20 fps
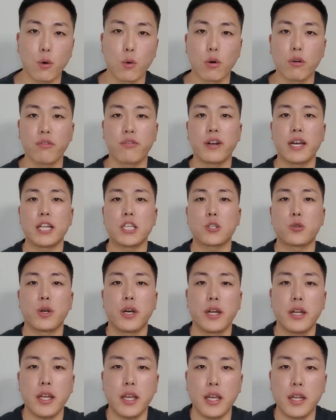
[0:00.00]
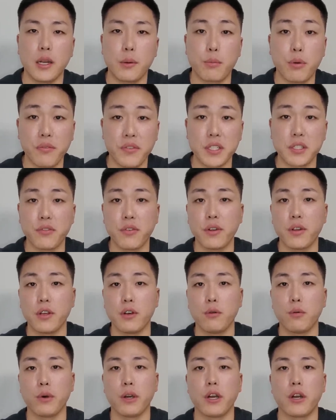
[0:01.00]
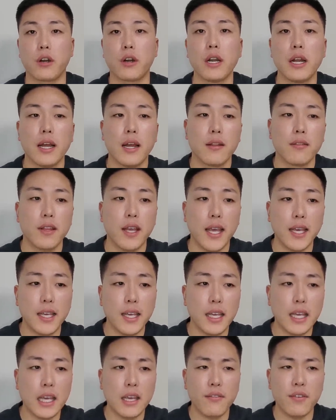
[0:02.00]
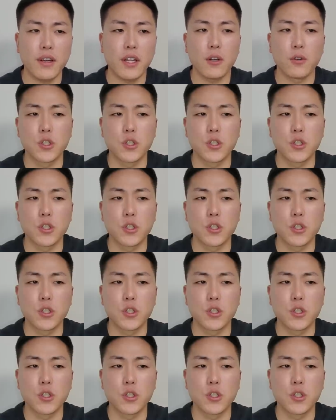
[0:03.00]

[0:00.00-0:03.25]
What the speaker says: oral finasteride in a previous video where taking even,